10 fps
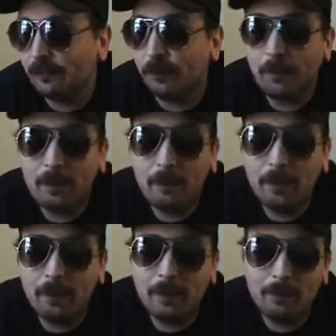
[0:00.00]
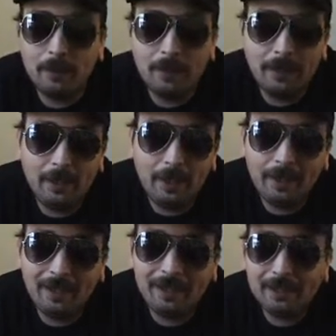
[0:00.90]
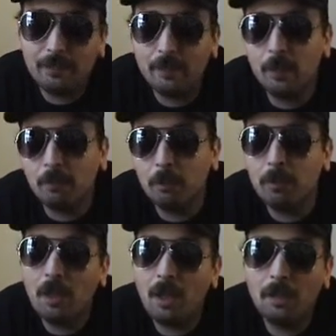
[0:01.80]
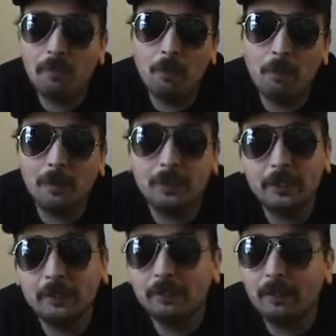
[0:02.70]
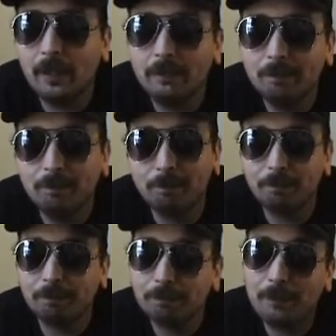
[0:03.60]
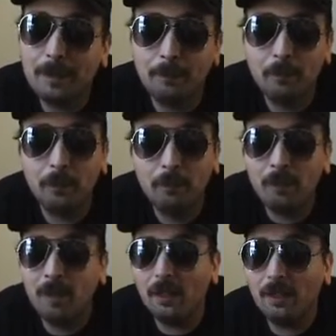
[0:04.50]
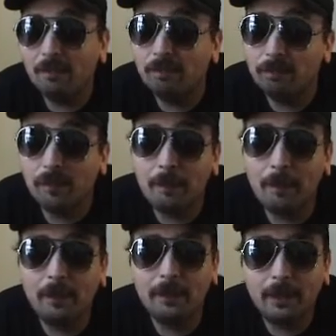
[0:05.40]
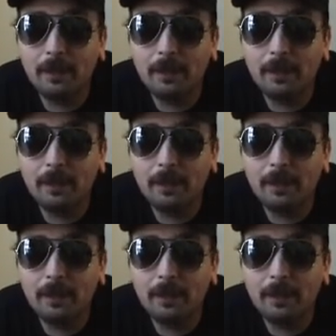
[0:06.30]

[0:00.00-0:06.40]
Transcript: is for a repo company, and you've got a real colourful bunch of people working, repoing the